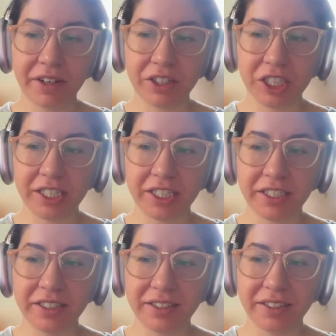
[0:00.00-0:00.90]

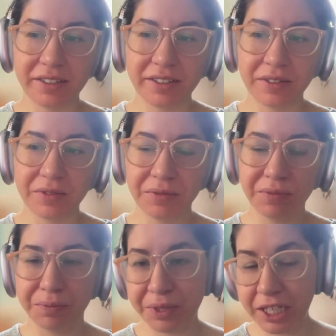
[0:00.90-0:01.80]
function,
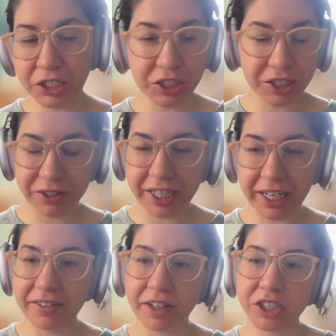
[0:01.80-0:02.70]
potentially
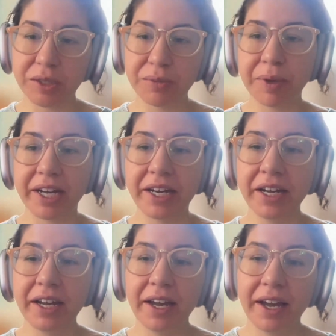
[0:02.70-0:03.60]
regaining function.
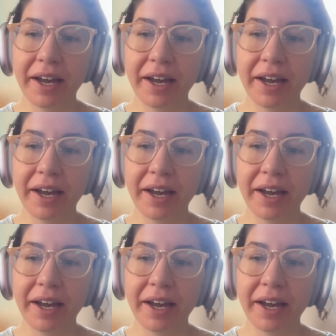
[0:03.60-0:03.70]
But